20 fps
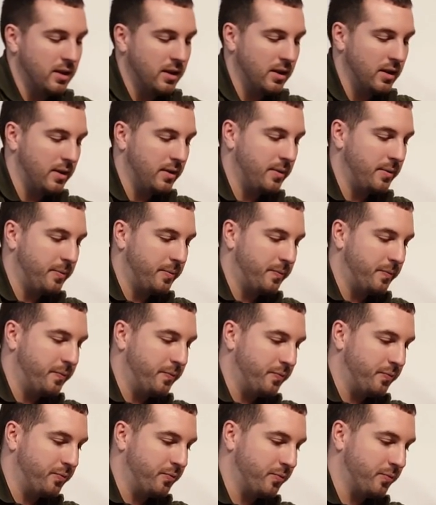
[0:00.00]

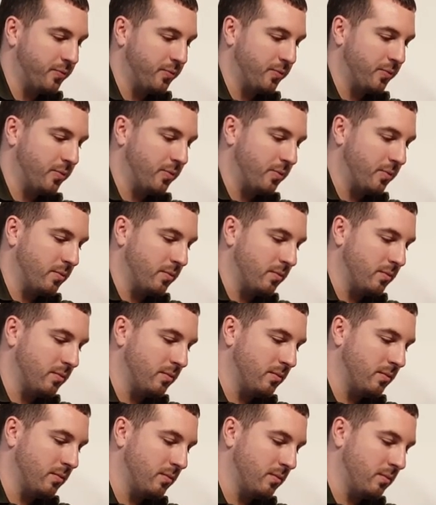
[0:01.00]

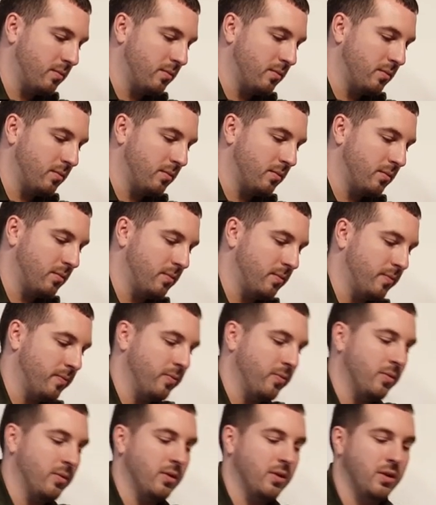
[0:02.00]

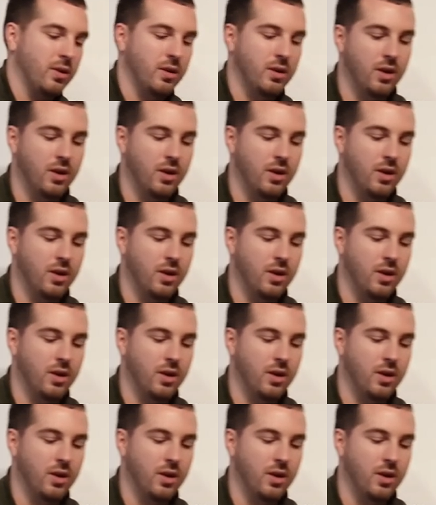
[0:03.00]
[no speech]